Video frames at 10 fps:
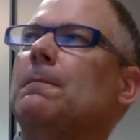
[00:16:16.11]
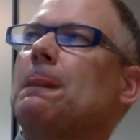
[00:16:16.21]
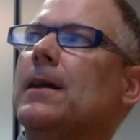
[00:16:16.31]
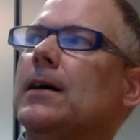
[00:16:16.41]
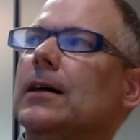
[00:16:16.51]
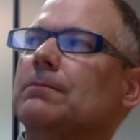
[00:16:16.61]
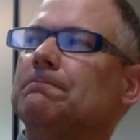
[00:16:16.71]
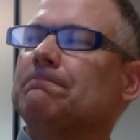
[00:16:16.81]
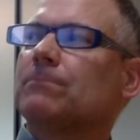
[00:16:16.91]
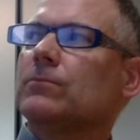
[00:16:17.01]

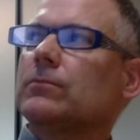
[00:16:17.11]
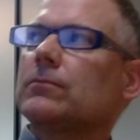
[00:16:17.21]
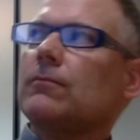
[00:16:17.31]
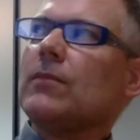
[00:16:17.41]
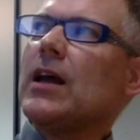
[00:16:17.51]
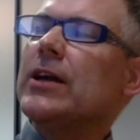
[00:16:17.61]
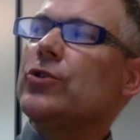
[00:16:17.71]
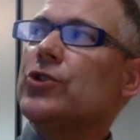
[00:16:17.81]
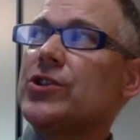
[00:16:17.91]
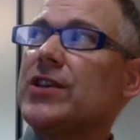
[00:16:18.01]
And
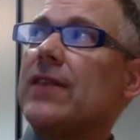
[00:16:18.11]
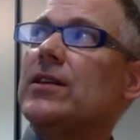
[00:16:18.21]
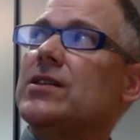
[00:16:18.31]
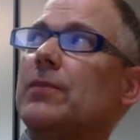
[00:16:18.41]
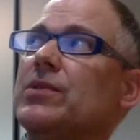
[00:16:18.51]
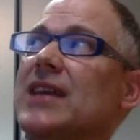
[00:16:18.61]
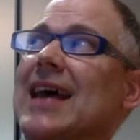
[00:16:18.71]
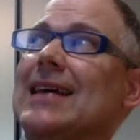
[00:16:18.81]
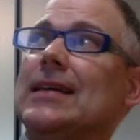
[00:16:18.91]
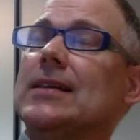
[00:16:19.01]
you just set these up as
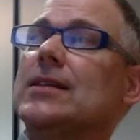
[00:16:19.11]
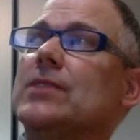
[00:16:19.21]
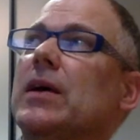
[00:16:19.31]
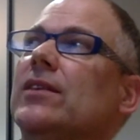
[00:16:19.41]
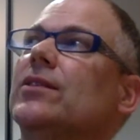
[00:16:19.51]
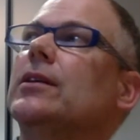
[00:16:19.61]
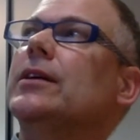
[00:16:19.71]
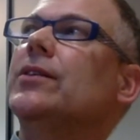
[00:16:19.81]
aliases, basically,